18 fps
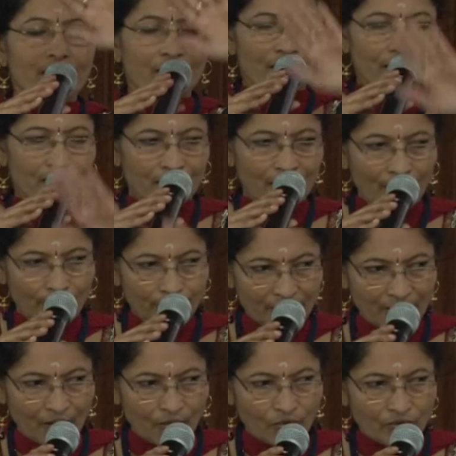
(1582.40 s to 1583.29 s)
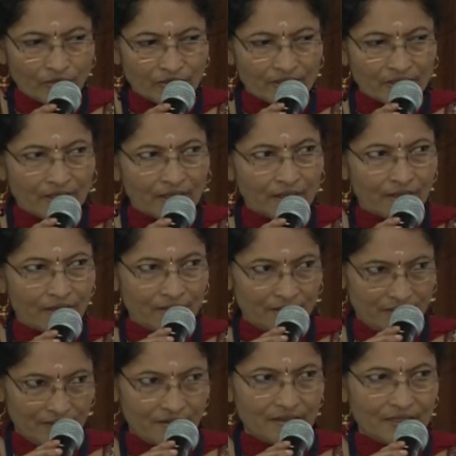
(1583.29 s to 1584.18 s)
come down till
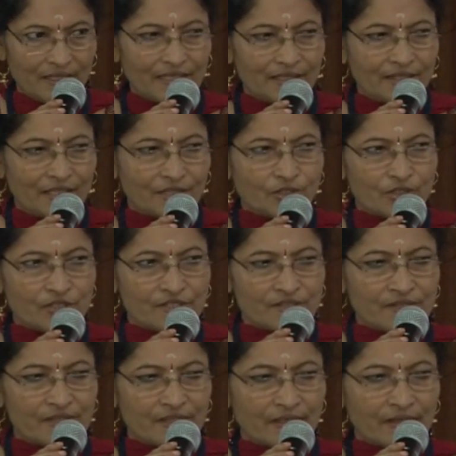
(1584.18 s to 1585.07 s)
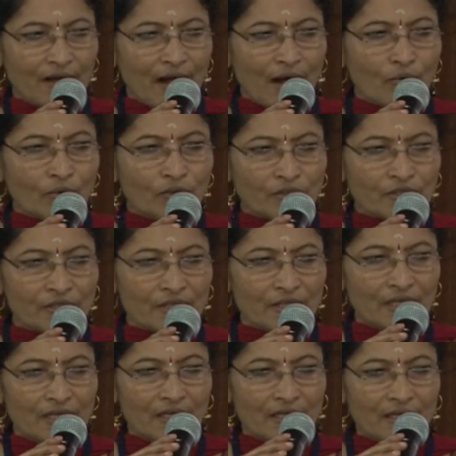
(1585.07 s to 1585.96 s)
it touches the ground.
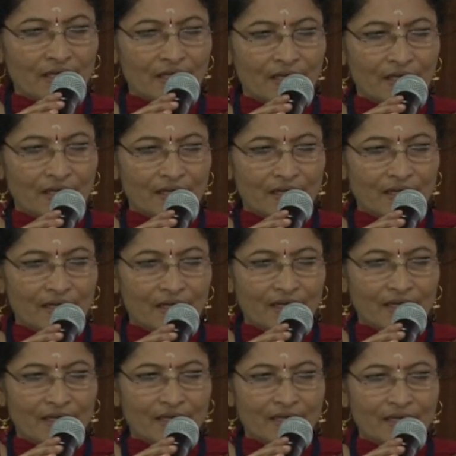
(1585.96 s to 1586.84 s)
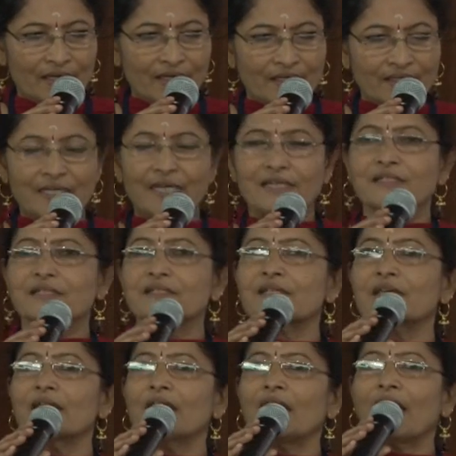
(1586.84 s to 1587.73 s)

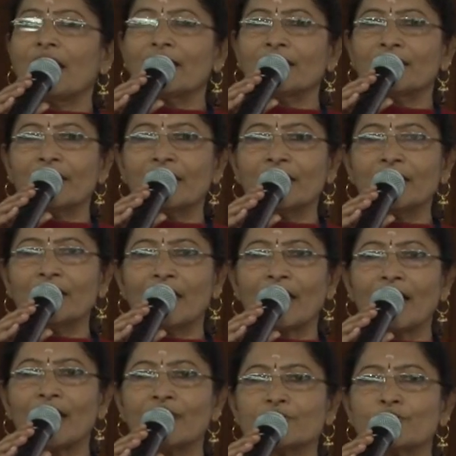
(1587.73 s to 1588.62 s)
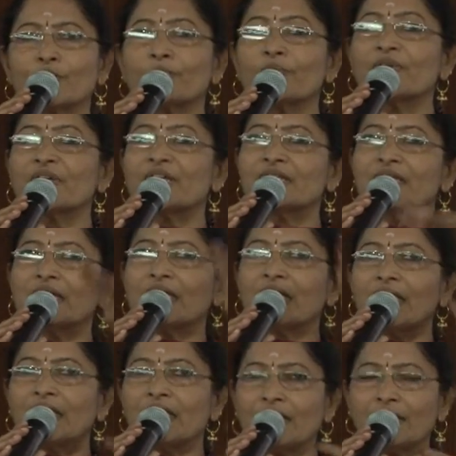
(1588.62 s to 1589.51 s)
Yes. And then as you're
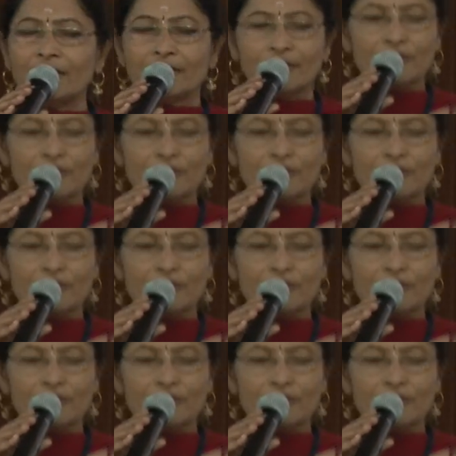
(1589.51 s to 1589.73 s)
breathing in,